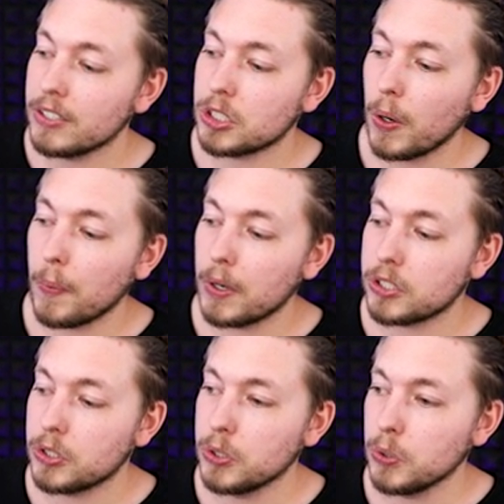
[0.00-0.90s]
So I
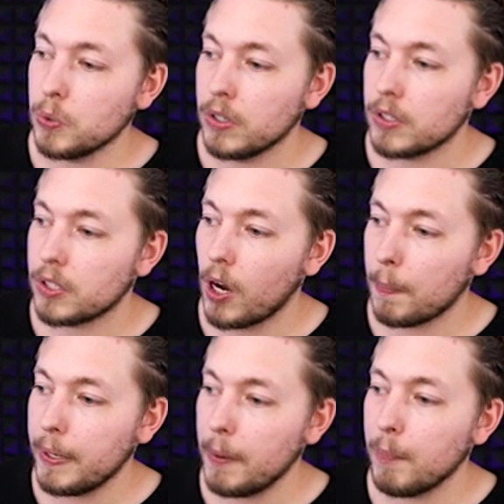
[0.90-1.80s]
want to
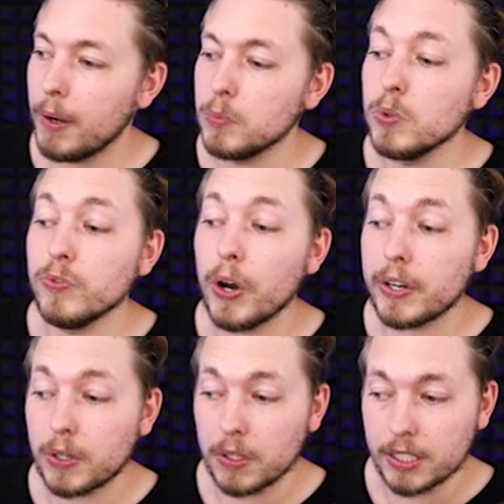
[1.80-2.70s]
copy in my move
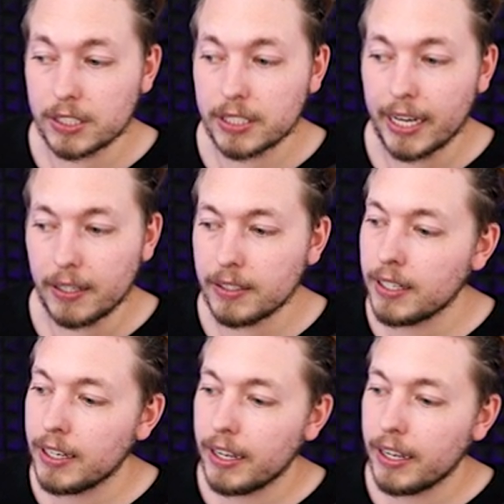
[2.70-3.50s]
vertical instead.